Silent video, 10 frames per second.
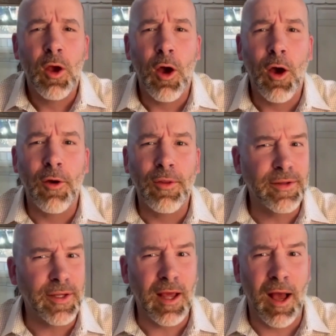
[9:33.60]
oh, there's
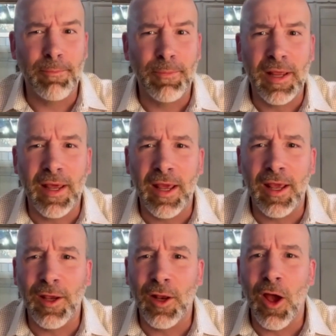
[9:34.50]
a
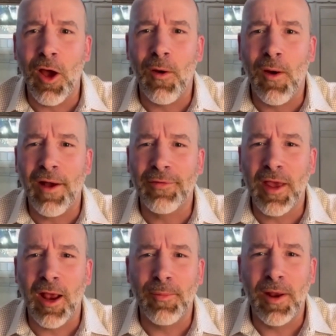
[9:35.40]
company, out
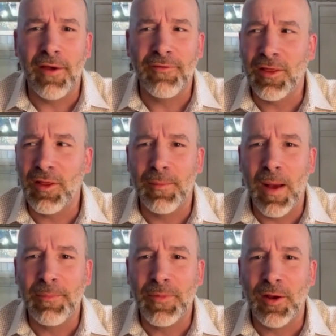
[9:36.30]
there, but if I look them
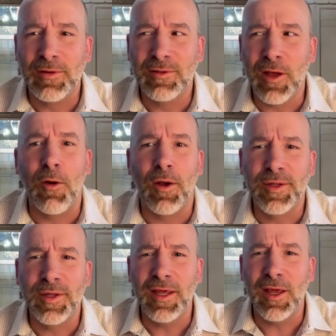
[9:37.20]
up, there's a
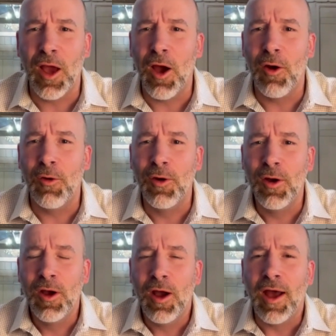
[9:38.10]
CEO,
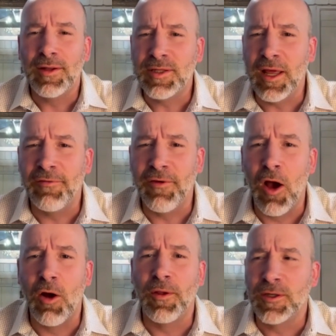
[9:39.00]
a
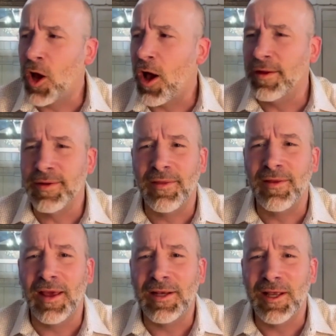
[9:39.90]
CFO, their dog is on the
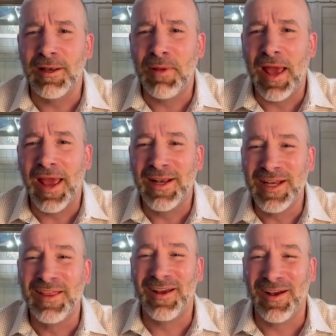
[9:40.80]
LinkedIn page,
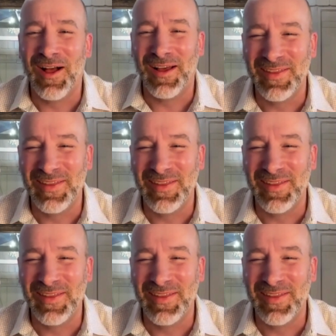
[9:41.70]
and they're calling